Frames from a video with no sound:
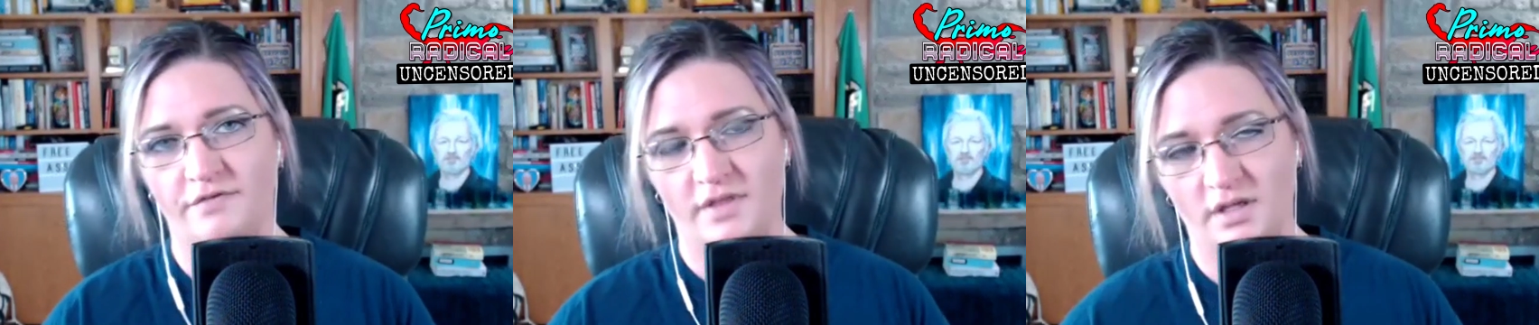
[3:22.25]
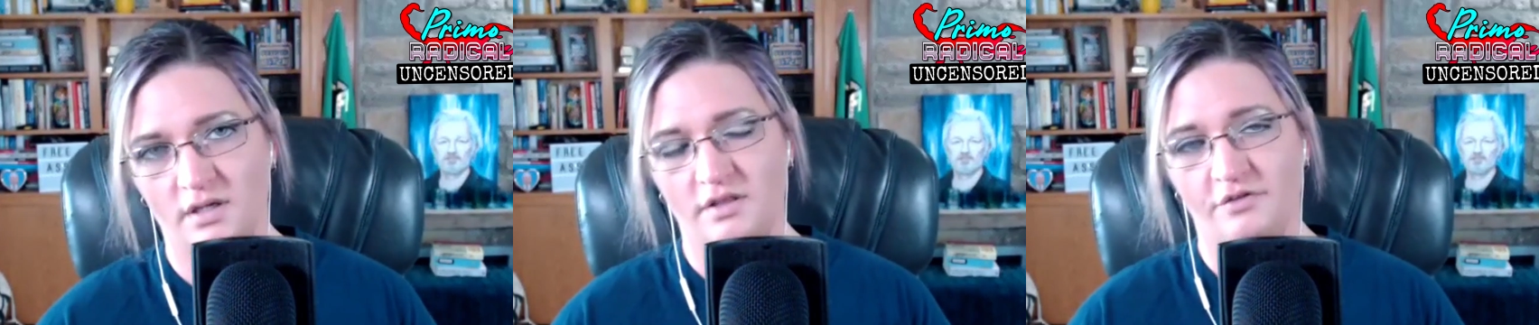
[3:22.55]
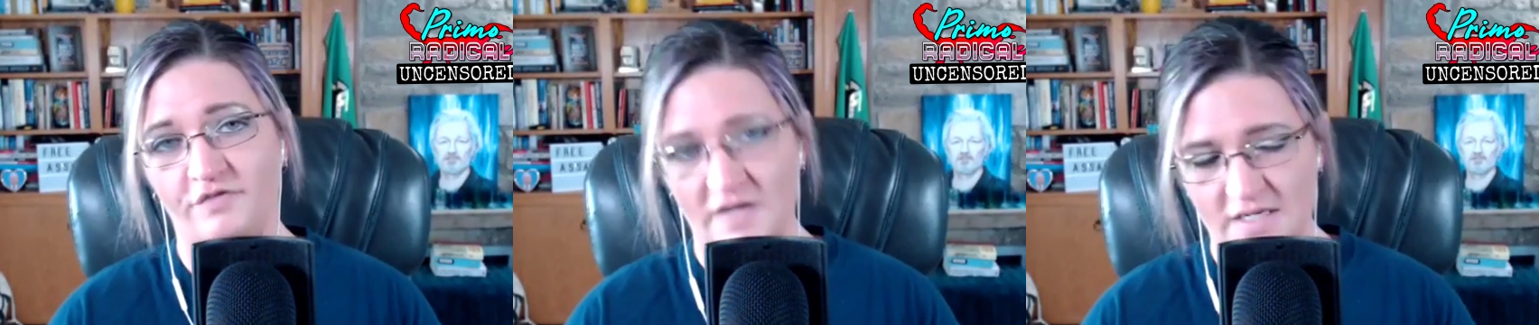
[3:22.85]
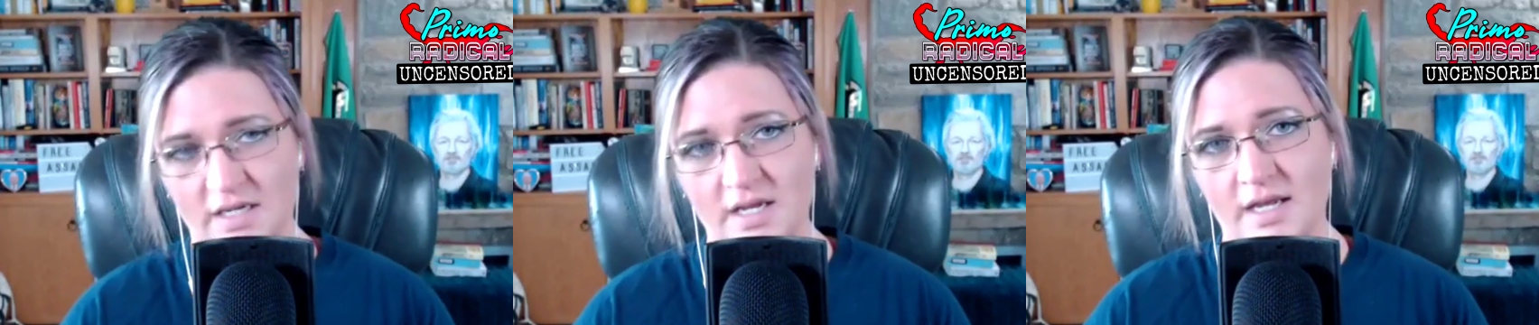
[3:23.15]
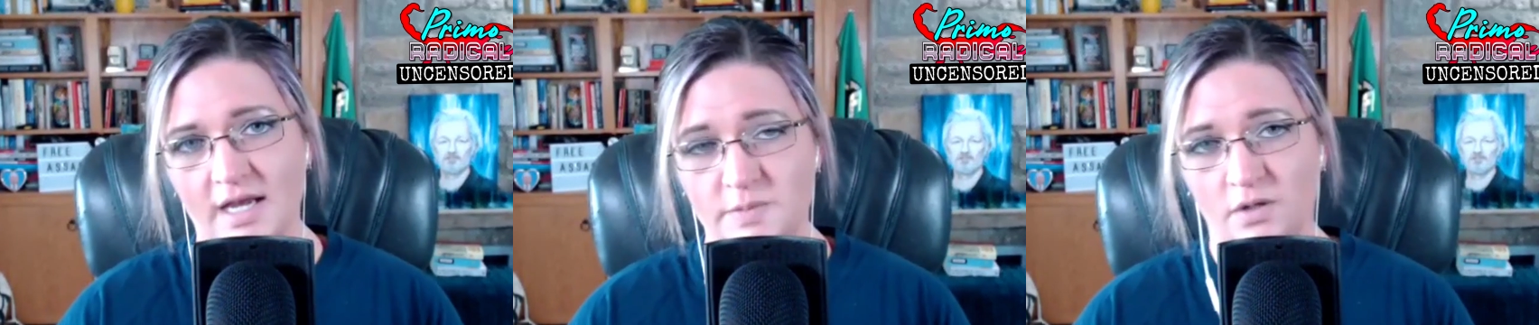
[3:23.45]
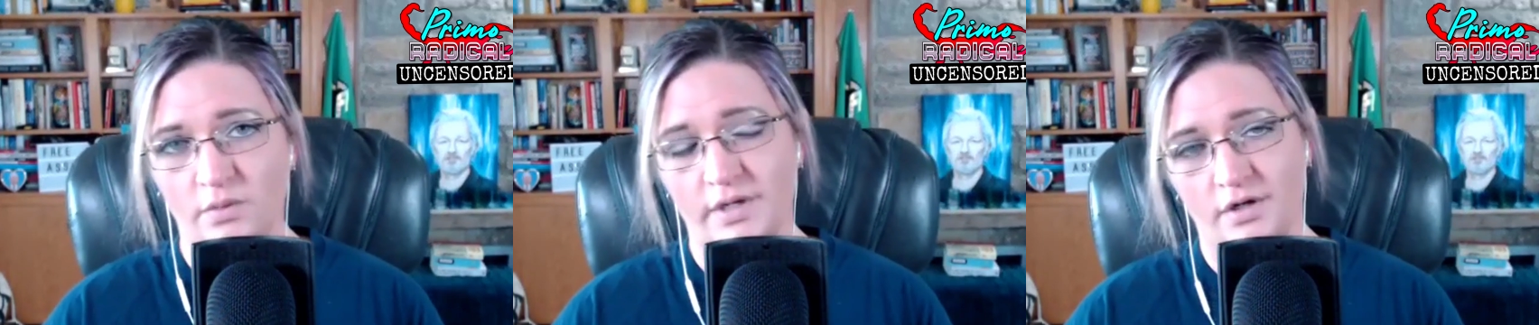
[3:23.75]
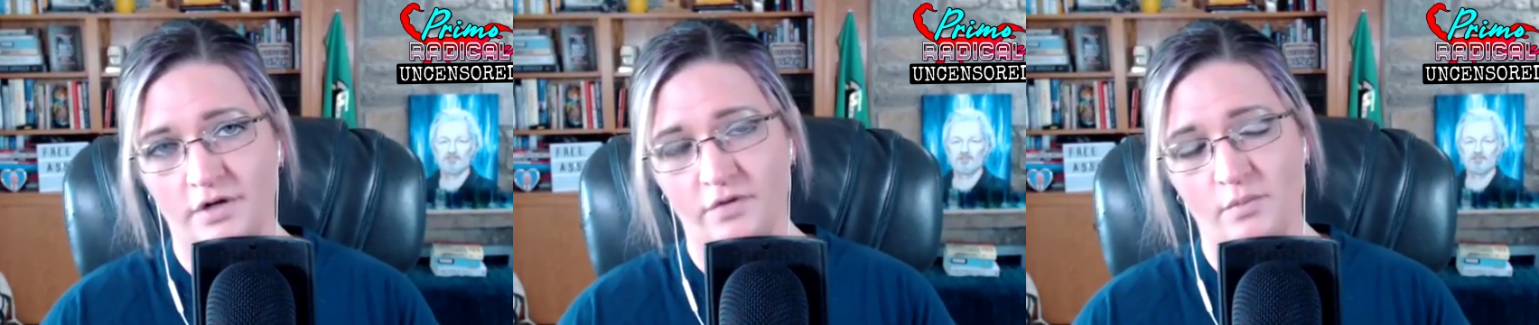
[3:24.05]
Speaker 1: the fight has been going
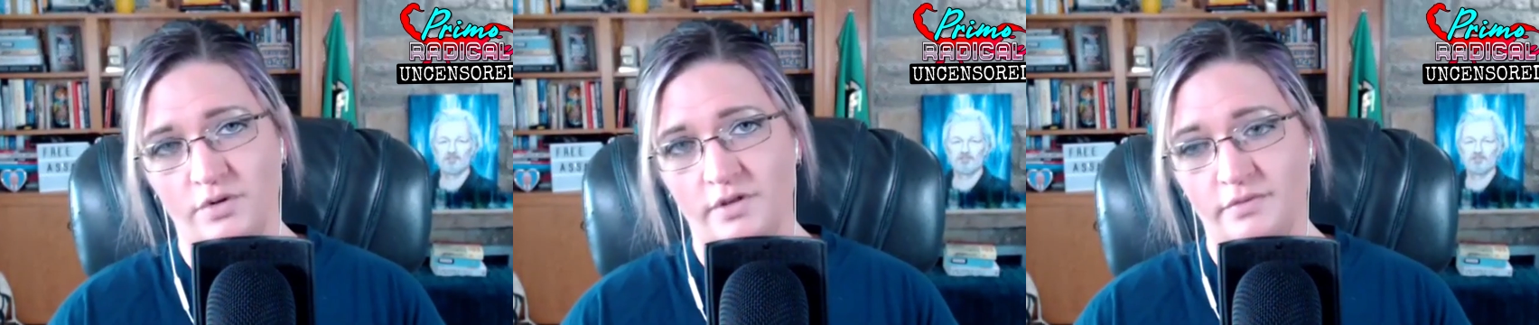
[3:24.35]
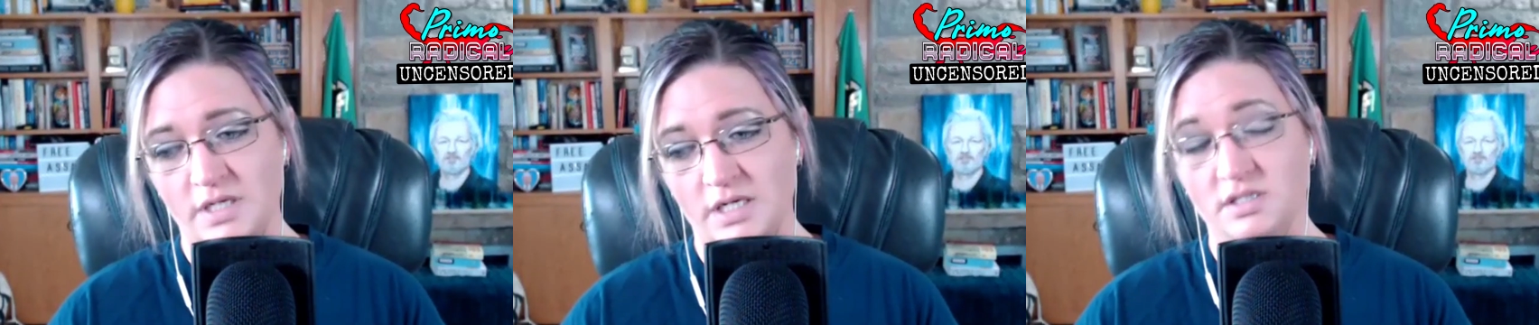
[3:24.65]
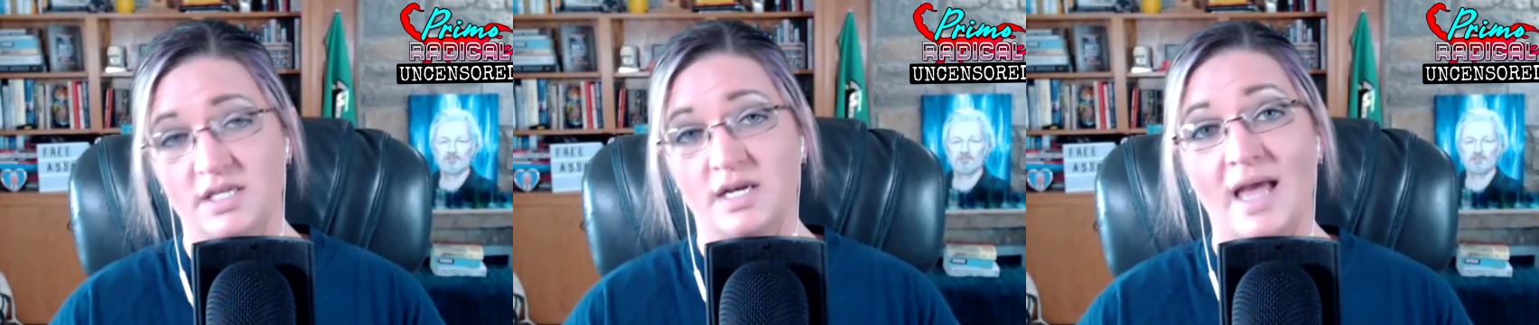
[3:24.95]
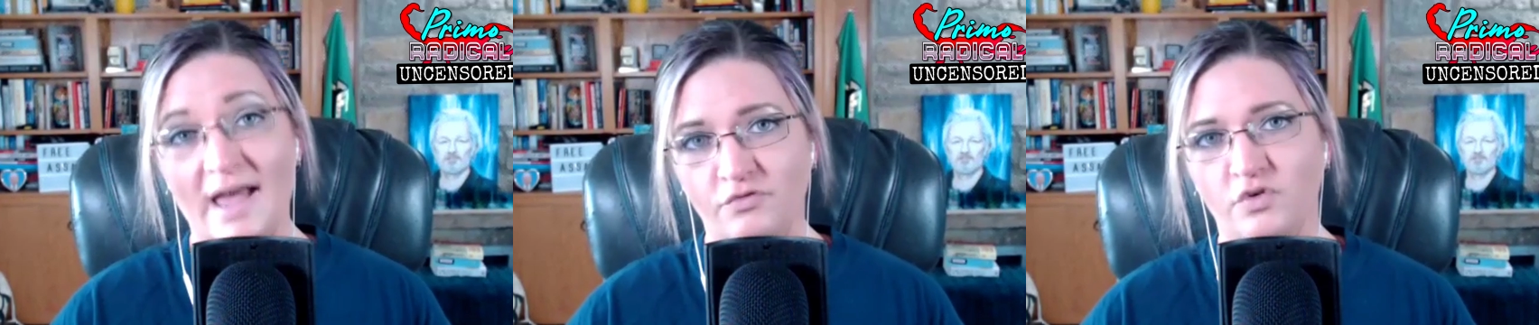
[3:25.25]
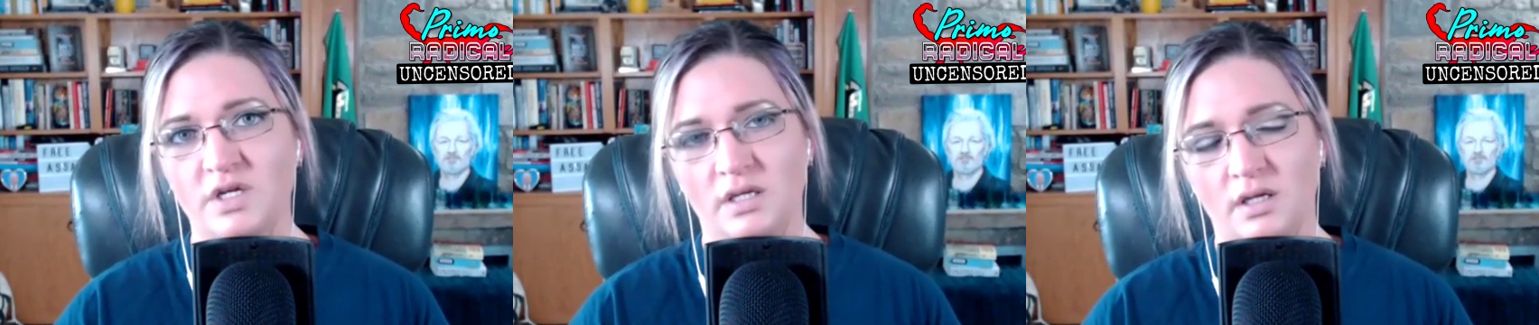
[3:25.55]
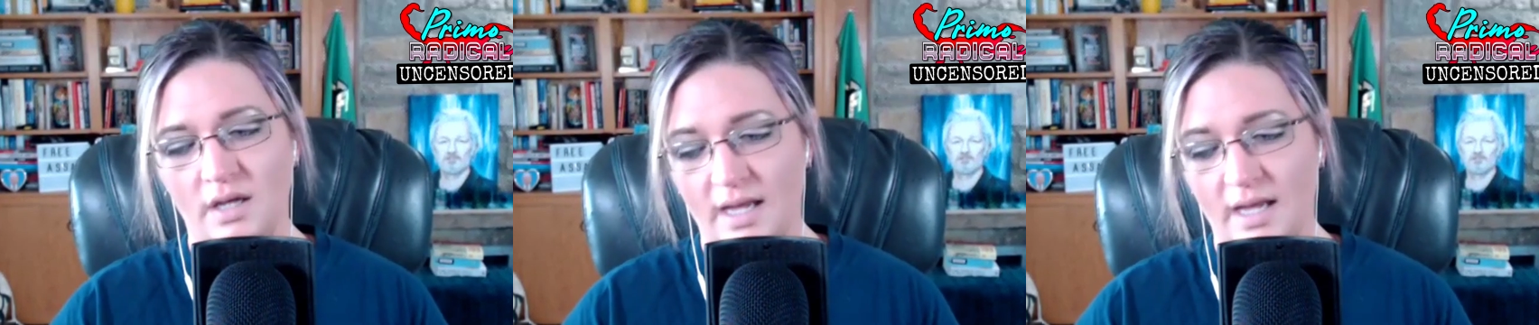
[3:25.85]
on for more than 3 years. And at every